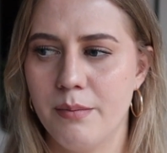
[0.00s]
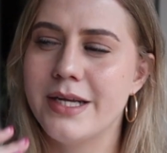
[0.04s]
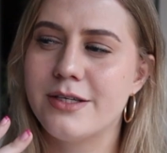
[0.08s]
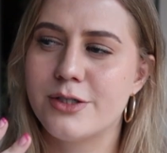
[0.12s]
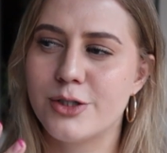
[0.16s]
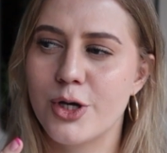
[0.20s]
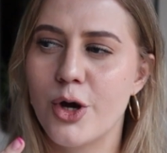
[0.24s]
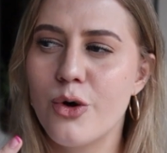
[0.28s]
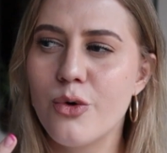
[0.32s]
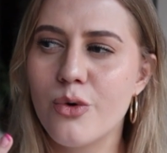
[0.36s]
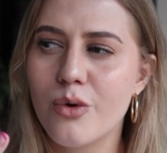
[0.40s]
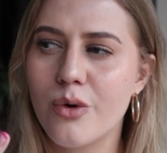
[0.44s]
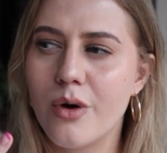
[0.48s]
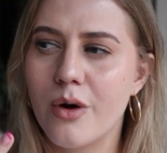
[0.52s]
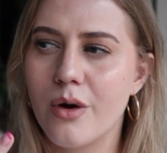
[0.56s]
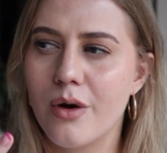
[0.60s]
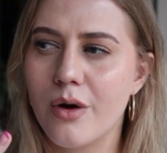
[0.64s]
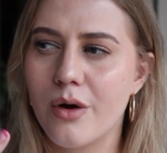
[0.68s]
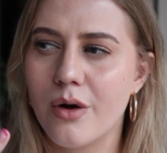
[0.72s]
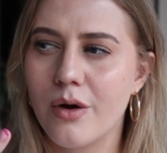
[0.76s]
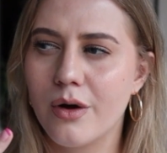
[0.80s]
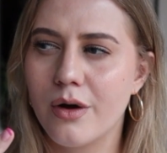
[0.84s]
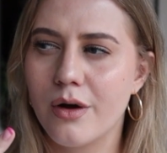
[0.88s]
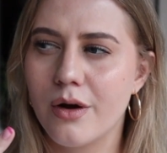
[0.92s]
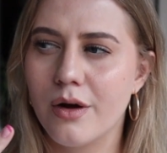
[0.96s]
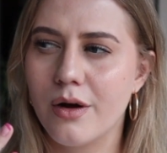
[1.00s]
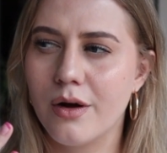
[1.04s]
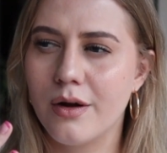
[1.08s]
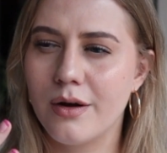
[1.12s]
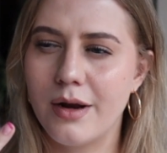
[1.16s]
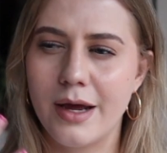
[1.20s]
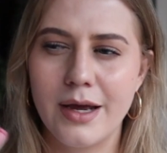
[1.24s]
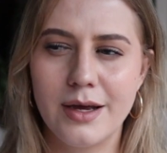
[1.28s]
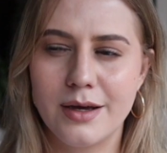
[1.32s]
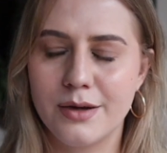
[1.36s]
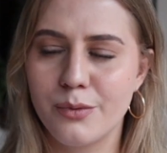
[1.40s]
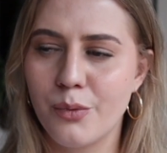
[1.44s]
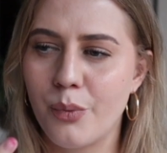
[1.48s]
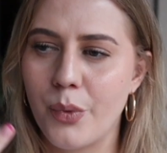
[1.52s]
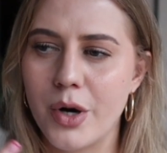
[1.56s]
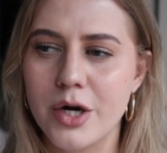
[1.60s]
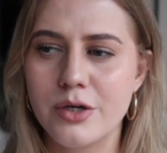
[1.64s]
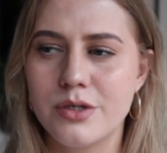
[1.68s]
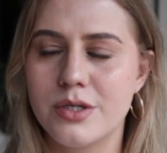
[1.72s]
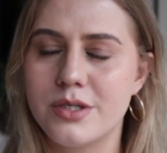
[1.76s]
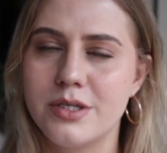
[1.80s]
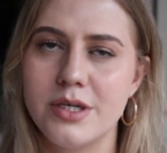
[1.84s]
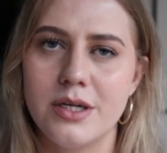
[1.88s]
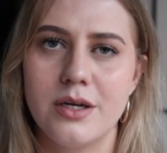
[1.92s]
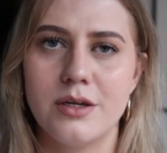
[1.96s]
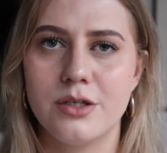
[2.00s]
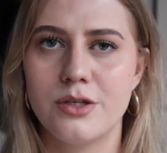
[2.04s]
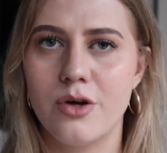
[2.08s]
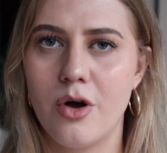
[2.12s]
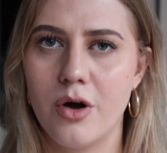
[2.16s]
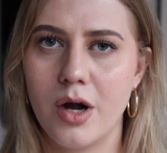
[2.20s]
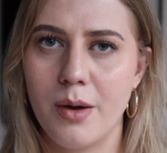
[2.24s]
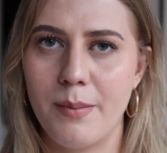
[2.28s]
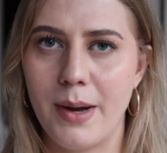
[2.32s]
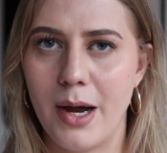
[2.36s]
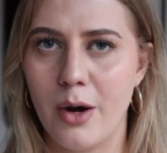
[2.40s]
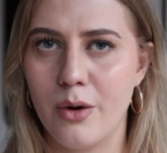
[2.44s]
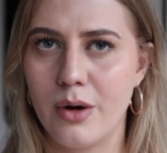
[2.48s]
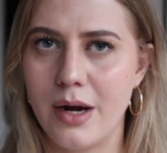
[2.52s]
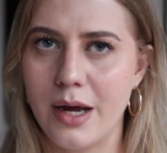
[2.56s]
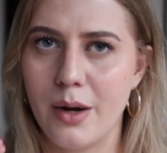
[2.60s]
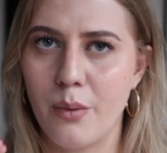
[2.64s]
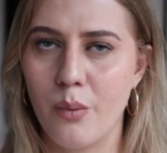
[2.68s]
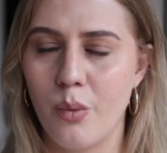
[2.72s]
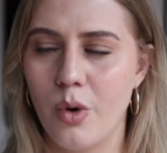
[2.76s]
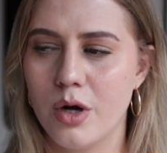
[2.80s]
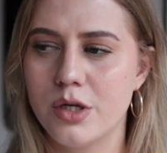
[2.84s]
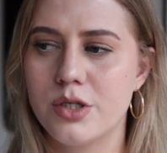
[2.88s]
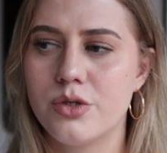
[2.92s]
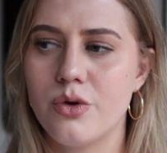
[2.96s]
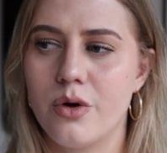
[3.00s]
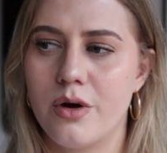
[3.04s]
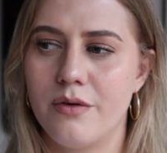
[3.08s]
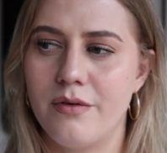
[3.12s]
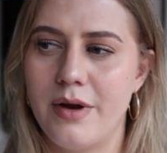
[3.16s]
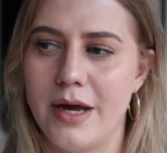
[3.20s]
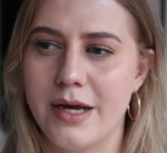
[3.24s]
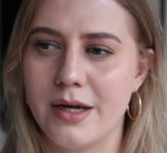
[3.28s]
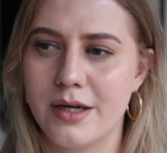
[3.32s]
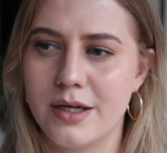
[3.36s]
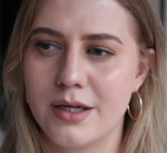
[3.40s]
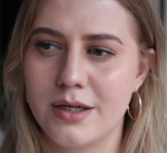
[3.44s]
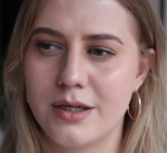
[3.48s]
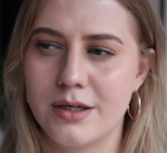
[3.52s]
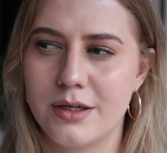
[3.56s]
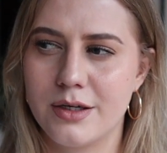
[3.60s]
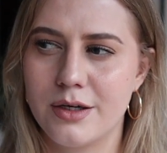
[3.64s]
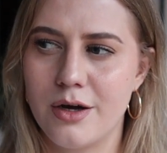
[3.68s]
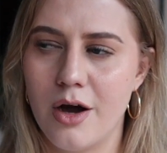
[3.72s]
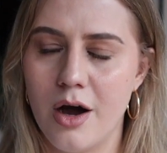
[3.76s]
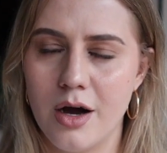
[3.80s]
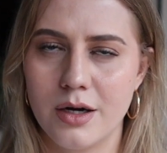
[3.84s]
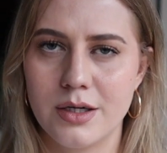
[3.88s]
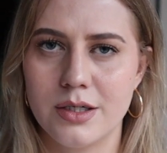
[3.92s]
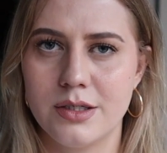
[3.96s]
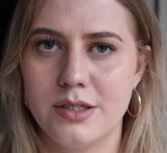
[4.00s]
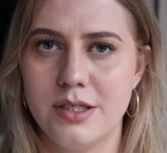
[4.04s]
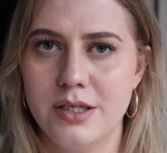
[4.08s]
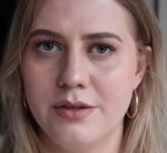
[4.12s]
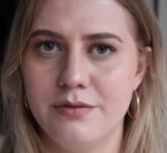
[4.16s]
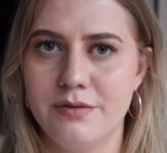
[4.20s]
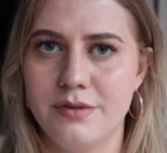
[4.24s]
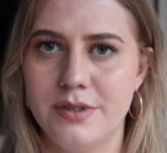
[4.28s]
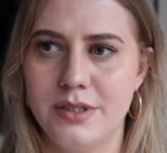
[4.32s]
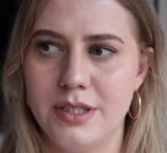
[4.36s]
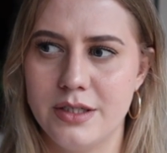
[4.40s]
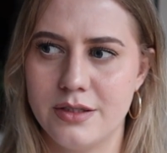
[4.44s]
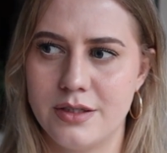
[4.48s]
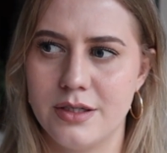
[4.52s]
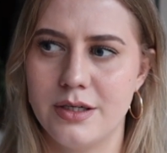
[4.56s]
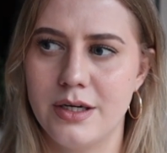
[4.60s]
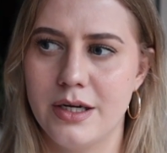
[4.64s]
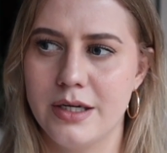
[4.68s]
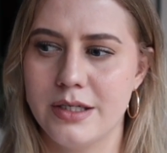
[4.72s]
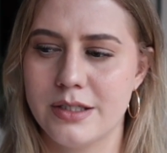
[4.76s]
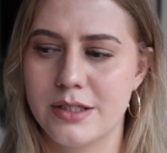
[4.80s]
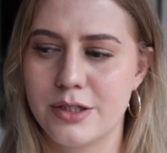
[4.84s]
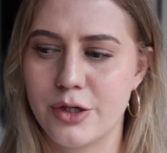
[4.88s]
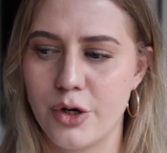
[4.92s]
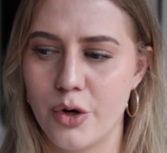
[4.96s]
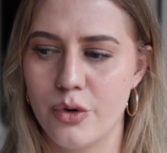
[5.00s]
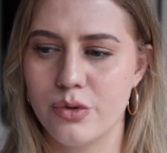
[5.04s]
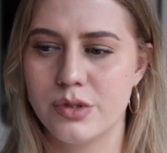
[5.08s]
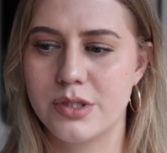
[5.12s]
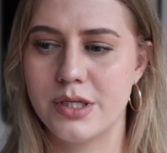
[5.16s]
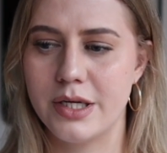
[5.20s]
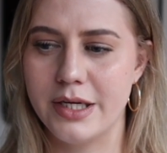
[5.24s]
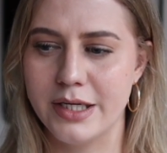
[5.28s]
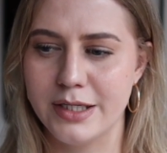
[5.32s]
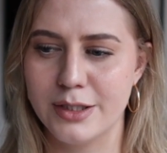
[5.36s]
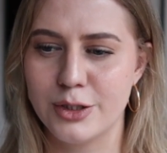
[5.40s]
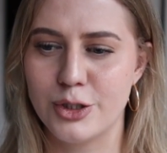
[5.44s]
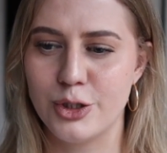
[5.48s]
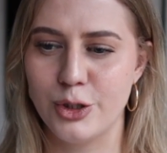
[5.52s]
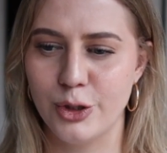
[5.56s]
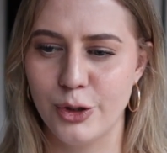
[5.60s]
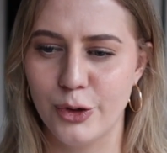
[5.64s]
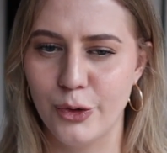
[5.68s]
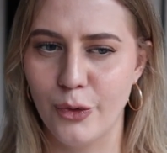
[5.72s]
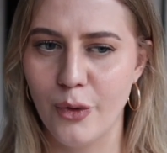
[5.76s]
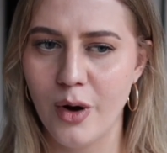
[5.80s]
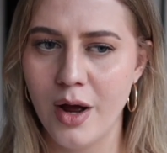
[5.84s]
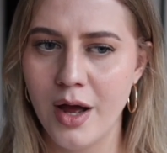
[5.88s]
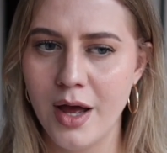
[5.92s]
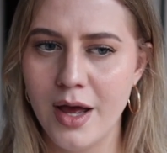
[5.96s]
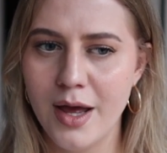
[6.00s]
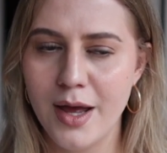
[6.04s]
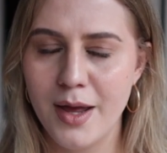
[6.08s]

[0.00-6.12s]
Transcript: It's so like weird to sit and talk about like what sort of like cognitive dissonance goes into